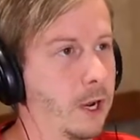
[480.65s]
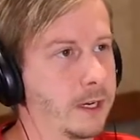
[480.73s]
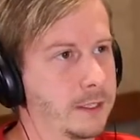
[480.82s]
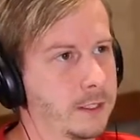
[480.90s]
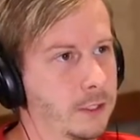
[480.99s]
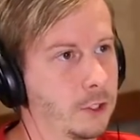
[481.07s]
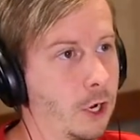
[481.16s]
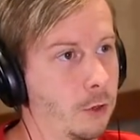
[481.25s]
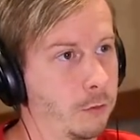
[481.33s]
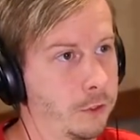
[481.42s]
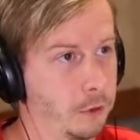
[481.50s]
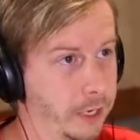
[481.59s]
front is to
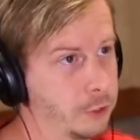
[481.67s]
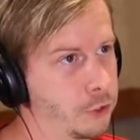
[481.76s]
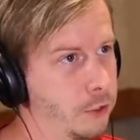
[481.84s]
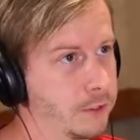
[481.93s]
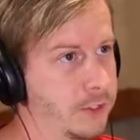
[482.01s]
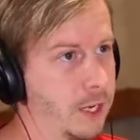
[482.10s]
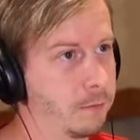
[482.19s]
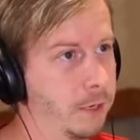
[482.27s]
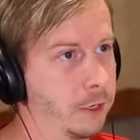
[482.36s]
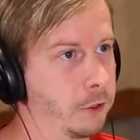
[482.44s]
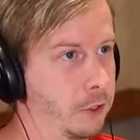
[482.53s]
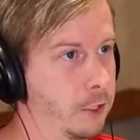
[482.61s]
talk with your insurance
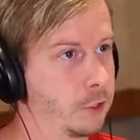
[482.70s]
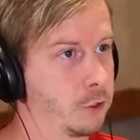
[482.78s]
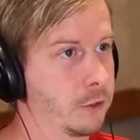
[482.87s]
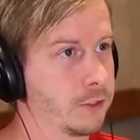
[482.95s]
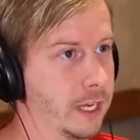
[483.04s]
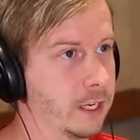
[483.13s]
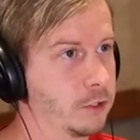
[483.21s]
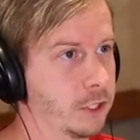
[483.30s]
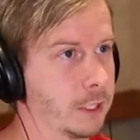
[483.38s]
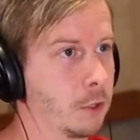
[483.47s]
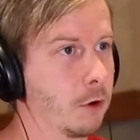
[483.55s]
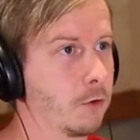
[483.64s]
company or your insurance agent
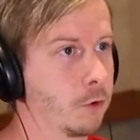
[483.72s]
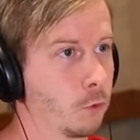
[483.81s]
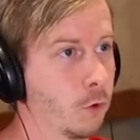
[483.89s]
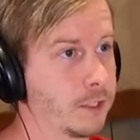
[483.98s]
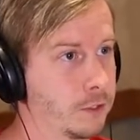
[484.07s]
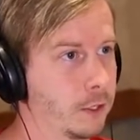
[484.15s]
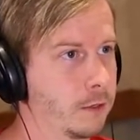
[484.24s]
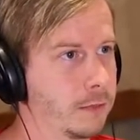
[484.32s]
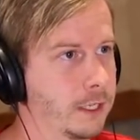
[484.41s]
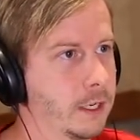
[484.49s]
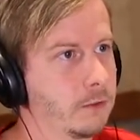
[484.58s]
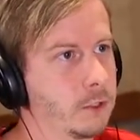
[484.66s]
and go over what's going to
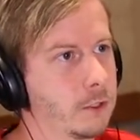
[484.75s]
be covered?